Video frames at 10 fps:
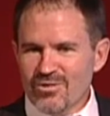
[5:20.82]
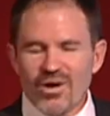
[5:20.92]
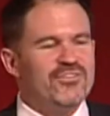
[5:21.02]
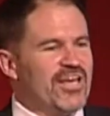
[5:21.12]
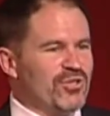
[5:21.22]

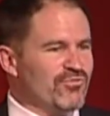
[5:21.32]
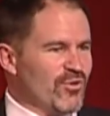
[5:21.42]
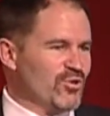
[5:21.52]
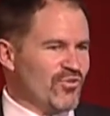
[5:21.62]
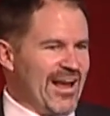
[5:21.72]
Well, I thank you
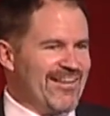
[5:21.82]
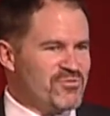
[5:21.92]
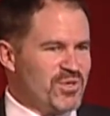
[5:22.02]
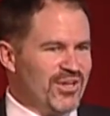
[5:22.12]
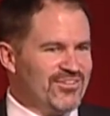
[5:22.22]
folks for
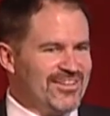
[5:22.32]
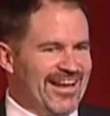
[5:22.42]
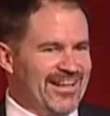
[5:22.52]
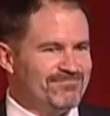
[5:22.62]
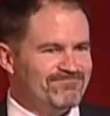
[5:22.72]
having me in
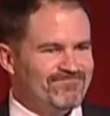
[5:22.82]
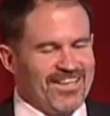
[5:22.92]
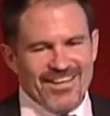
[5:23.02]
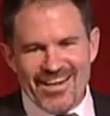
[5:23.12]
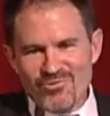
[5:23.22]
today,
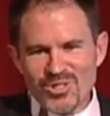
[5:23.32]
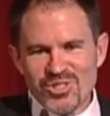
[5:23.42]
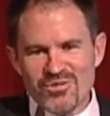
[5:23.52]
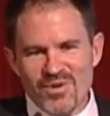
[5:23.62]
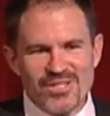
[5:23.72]
and I
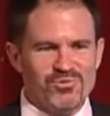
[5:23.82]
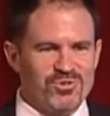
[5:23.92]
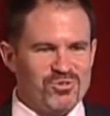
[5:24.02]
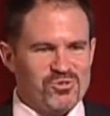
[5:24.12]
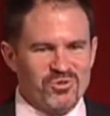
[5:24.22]
wish you the best
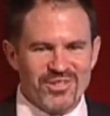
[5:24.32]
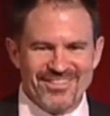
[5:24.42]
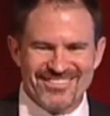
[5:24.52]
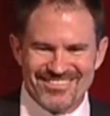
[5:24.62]
with your school year.